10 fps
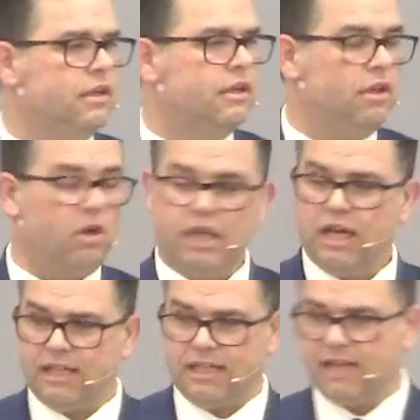No, he
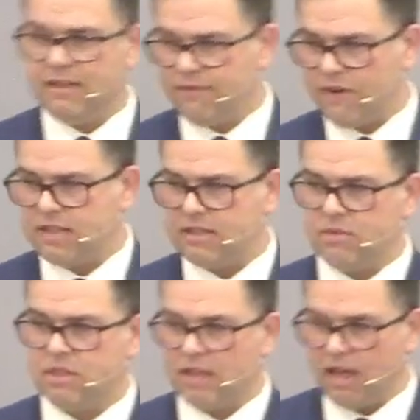identifies
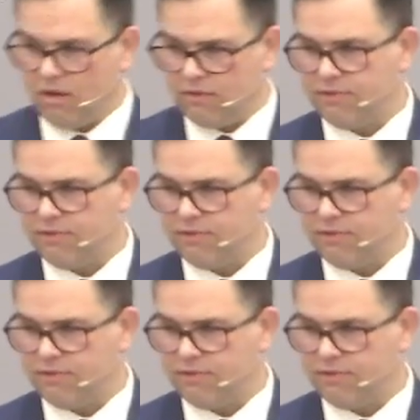himself